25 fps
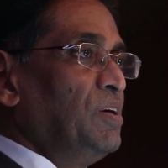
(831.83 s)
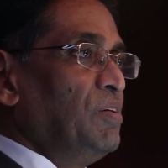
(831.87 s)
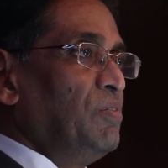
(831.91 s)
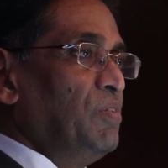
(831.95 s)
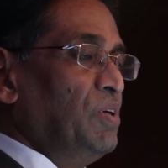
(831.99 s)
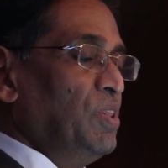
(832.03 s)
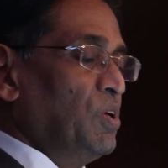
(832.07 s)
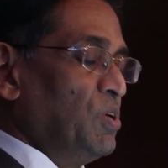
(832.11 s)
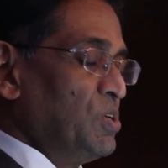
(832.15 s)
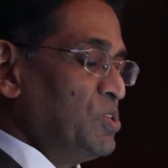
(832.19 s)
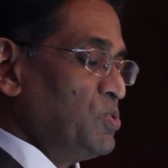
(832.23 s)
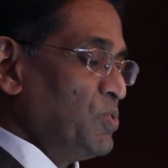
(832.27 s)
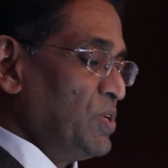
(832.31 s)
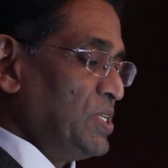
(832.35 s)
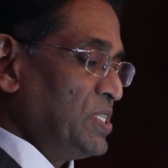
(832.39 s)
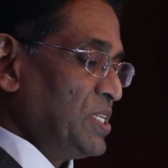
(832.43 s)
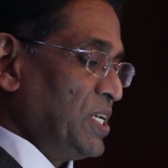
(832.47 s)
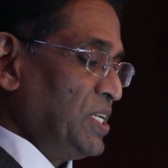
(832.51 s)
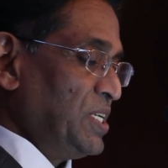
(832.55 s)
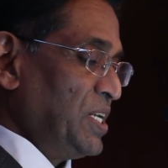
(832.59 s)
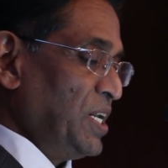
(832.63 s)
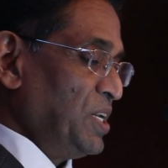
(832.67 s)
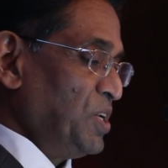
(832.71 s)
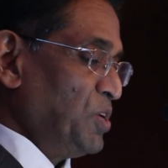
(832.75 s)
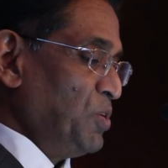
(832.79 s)
With those words,
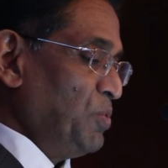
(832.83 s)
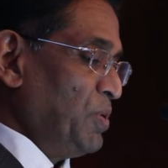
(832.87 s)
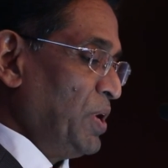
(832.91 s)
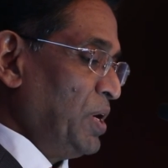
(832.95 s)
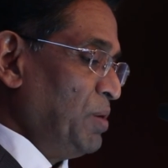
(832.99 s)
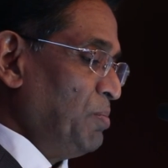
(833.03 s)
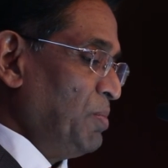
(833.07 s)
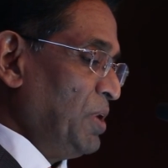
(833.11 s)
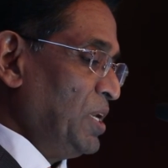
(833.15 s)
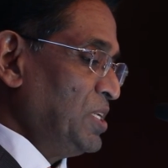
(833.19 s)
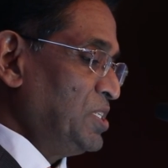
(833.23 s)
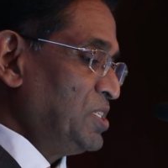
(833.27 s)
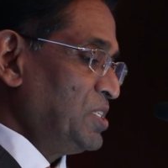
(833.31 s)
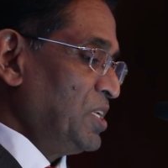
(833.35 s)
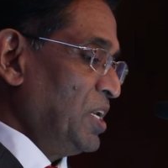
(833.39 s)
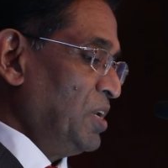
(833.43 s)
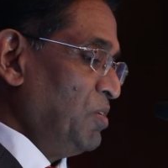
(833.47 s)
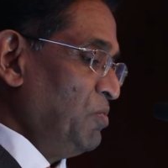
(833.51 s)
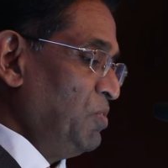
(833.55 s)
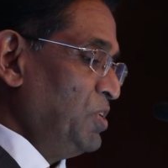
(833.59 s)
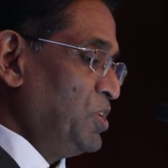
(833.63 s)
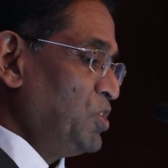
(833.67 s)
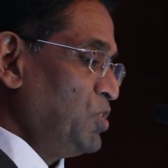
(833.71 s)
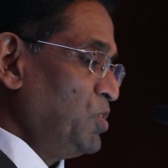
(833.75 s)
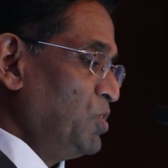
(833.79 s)
I thank you very much
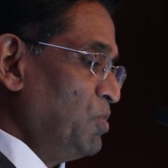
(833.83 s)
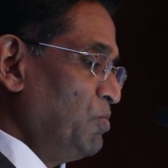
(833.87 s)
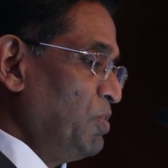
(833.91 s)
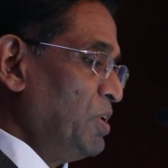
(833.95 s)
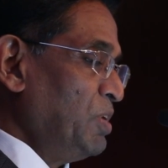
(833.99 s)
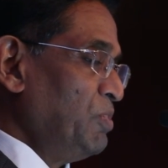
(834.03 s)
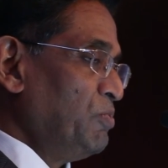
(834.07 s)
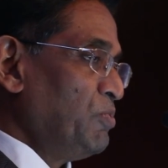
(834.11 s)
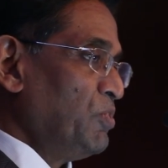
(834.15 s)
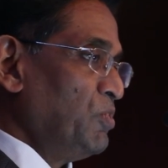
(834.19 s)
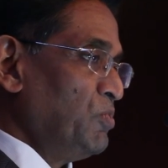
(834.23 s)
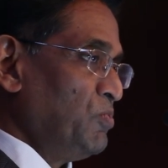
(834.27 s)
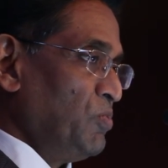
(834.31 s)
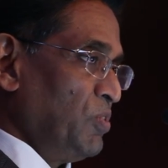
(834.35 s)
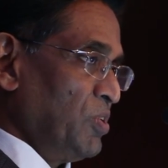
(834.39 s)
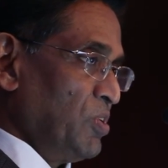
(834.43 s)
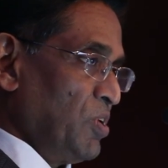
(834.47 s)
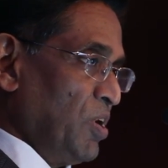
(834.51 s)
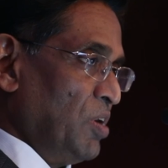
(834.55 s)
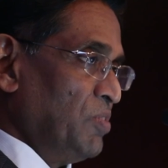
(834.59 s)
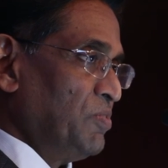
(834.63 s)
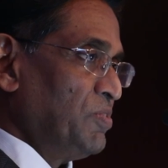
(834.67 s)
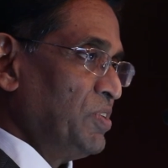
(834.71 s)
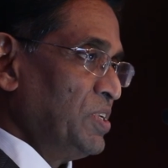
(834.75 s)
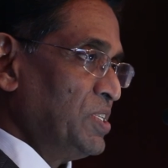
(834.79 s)
and wish you a very fruitful
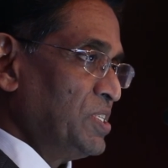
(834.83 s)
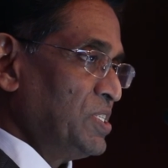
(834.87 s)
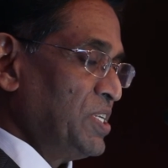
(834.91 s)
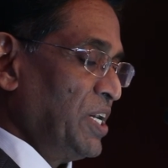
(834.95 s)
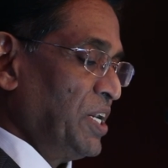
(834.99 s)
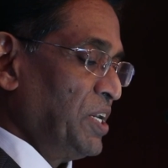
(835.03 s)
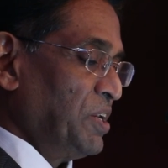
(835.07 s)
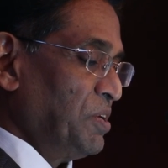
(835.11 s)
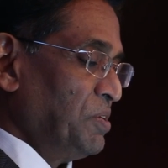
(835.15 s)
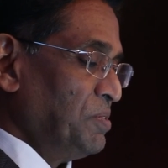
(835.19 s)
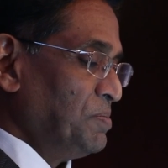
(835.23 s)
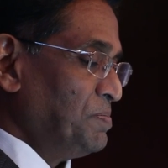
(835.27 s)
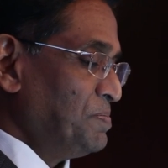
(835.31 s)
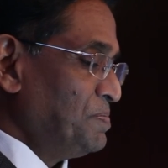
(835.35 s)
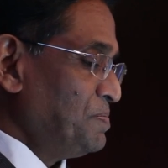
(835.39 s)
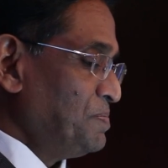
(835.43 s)
conference. Thank you.